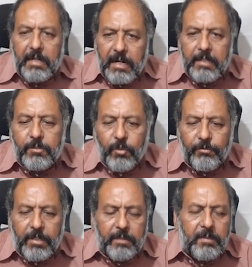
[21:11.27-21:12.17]
also
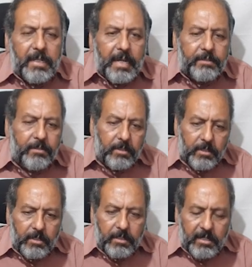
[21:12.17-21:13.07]
available as
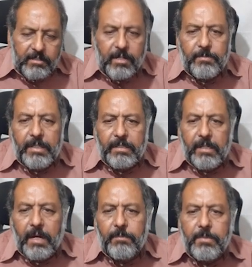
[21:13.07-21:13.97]
100
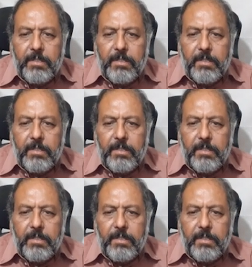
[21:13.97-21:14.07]
milligram.